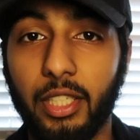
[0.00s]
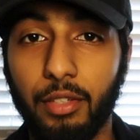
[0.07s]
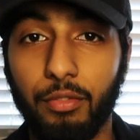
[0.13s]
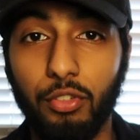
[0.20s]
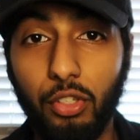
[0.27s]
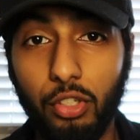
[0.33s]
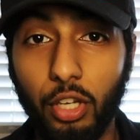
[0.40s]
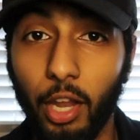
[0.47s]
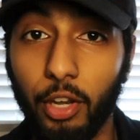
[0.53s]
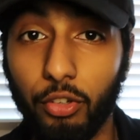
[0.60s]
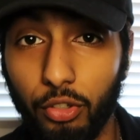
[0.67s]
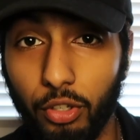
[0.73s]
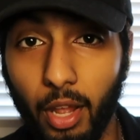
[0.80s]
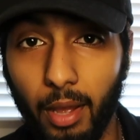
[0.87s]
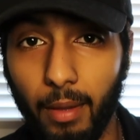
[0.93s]
If you can
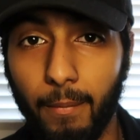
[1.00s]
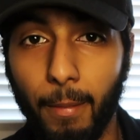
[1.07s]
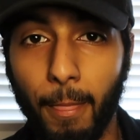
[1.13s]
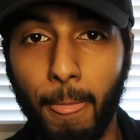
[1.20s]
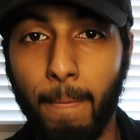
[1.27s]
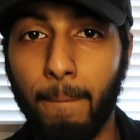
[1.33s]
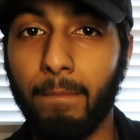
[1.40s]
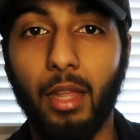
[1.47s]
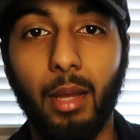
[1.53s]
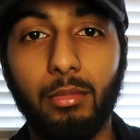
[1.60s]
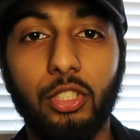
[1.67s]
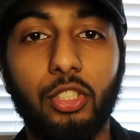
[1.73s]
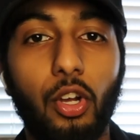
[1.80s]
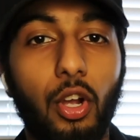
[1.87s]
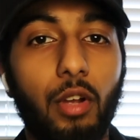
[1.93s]
do that, that
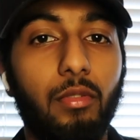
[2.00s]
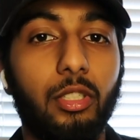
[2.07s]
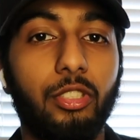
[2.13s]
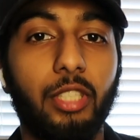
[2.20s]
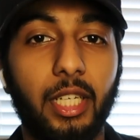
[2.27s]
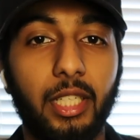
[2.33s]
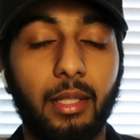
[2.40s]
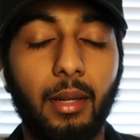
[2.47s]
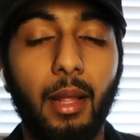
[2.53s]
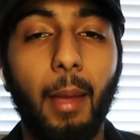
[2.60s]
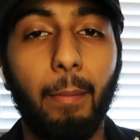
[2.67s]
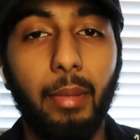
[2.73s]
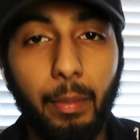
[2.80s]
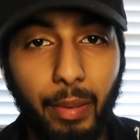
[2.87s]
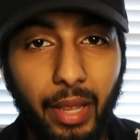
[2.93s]
means you're over trading.
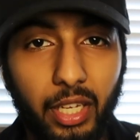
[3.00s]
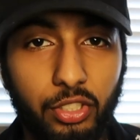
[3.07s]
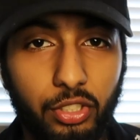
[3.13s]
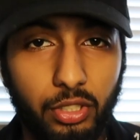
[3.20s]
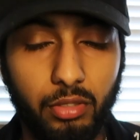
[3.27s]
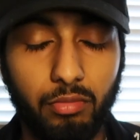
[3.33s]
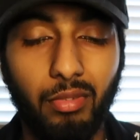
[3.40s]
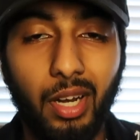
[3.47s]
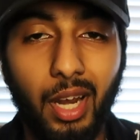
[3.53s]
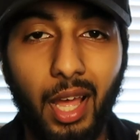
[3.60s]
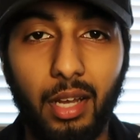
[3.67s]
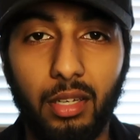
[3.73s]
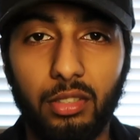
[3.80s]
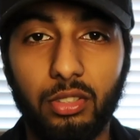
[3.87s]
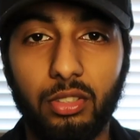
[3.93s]
Be patient,
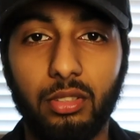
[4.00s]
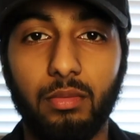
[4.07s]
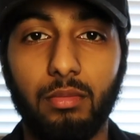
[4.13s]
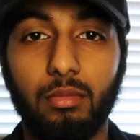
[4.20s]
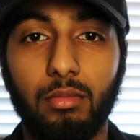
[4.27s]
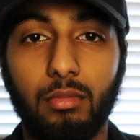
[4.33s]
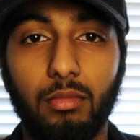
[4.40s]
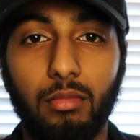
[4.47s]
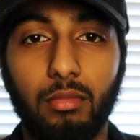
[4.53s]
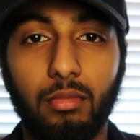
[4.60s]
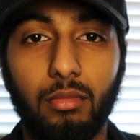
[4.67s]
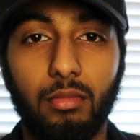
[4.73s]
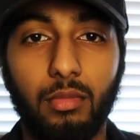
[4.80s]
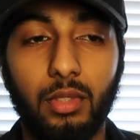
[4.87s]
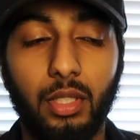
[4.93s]
relax.
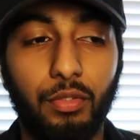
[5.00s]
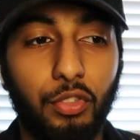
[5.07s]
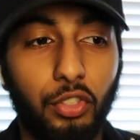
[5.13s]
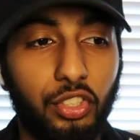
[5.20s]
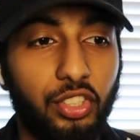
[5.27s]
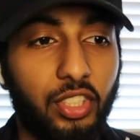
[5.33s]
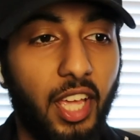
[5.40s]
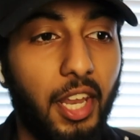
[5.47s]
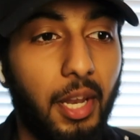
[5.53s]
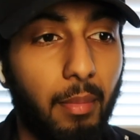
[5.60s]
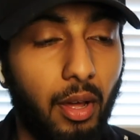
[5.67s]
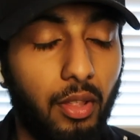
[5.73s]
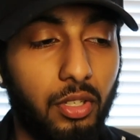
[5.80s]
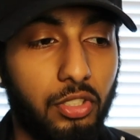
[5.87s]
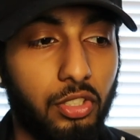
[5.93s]
If you're scared
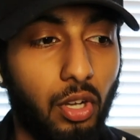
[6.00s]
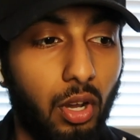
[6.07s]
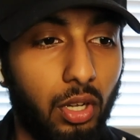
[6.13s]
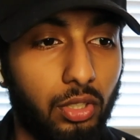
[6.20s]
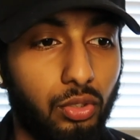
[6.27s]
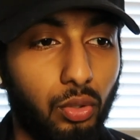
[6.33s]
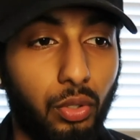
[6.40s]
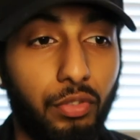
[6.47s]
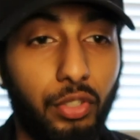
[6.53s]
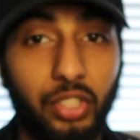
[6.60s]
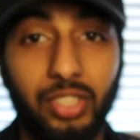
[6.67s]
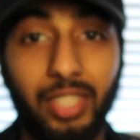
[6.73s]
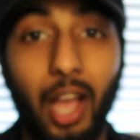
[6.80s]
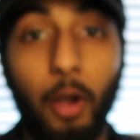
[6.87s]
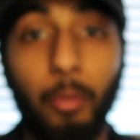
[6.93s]
about the charts, or if you're
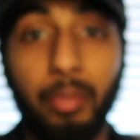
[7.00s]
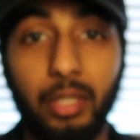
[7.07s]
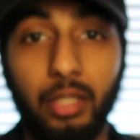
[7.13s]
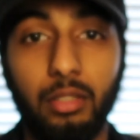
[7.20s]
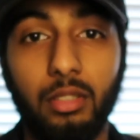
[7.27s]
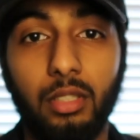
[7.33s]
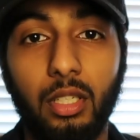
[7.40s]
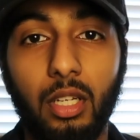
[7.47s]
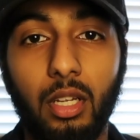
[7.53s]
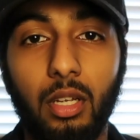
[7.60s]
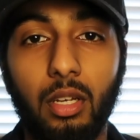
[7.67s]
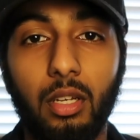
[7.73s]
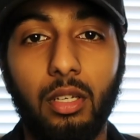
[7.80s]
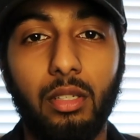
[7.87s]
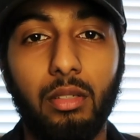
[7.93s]
scalping,
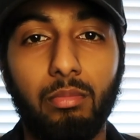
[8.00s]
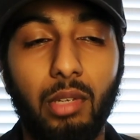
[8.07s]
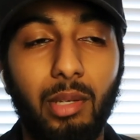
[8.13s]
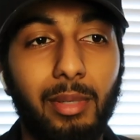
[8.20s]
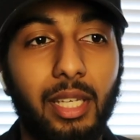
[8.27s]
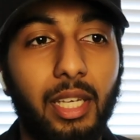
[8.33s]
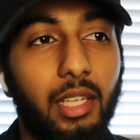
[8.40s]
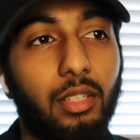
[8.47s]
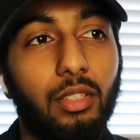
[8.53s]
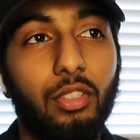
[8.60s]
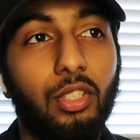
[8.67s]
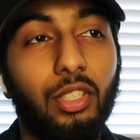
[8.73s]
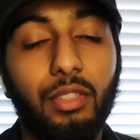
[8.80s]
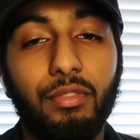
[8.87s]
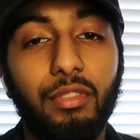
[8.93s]
maybe hit
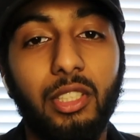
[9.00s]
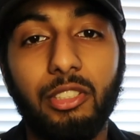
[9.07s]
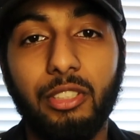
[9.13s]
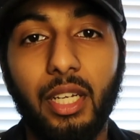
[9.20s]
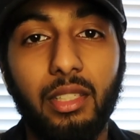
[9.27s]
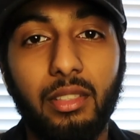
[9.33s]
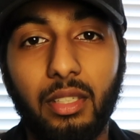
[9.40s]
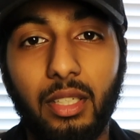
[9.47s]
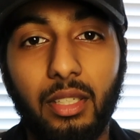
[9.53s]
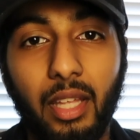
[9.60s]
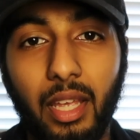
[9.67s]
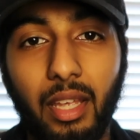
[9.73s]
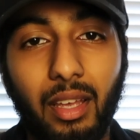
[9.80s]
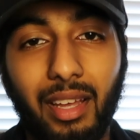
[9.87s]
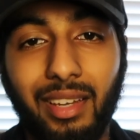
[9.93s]
2 to 3 trades in a
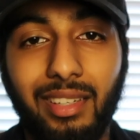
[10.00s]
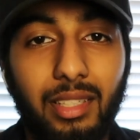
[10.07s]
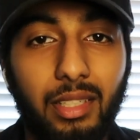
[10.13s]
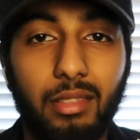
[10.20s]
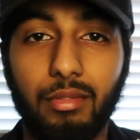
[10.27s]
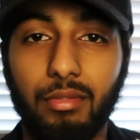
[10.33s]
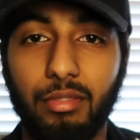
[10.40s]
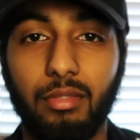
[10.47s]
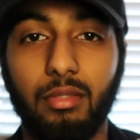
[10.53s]
day and leave.